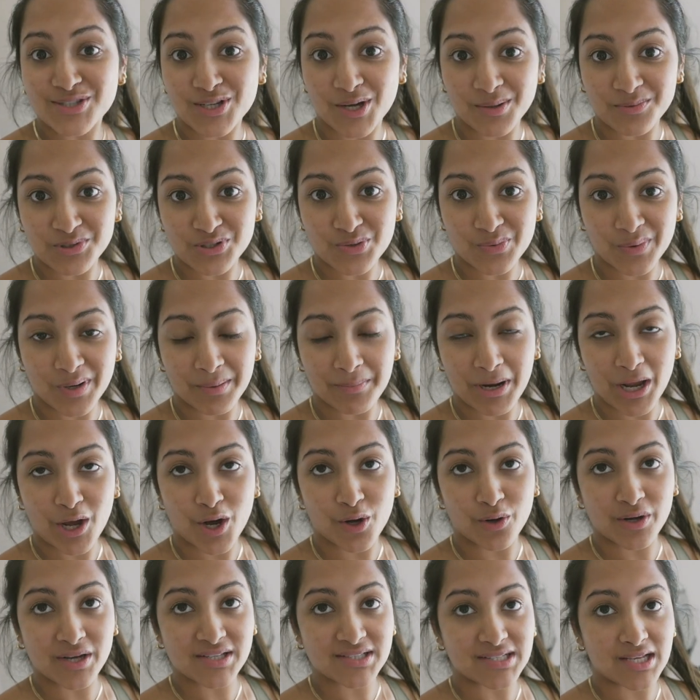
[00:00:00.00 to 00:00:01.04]
So I'm just wearing my
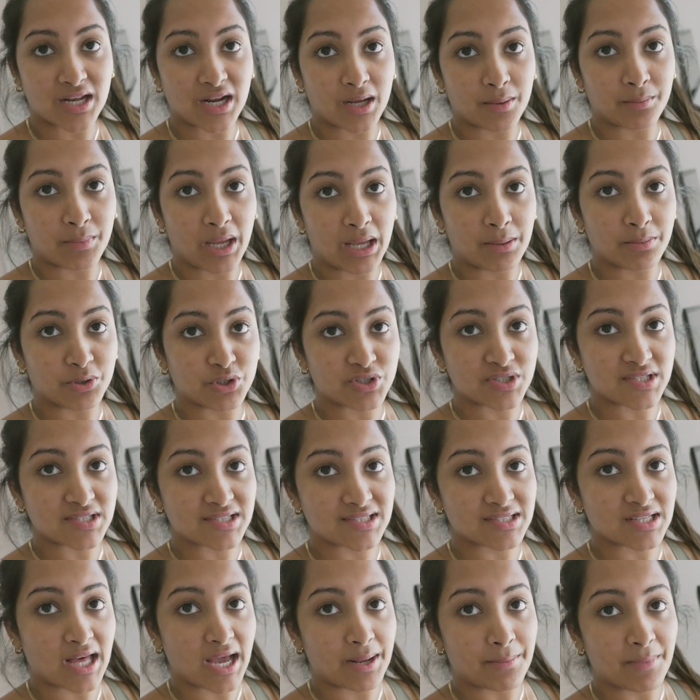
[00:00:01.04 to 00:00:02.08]
Hokas and I'm able to
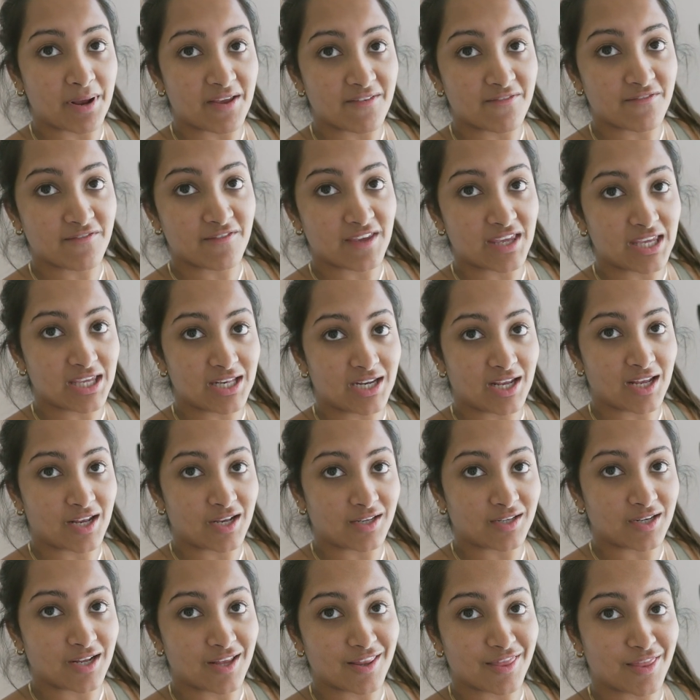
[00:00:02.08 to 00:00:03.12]
slide my feet
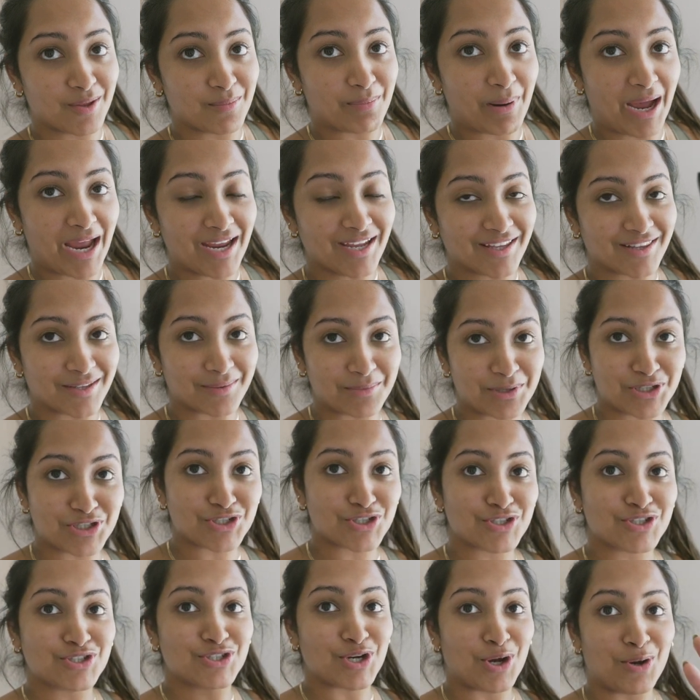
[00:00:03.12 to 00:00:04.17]
in the bike. And let me
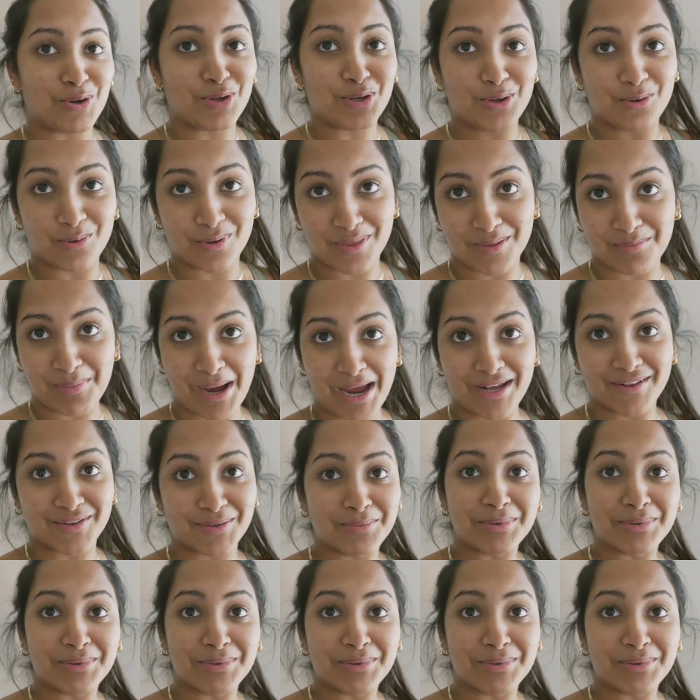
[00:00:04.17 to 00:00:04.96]
just show you the bike.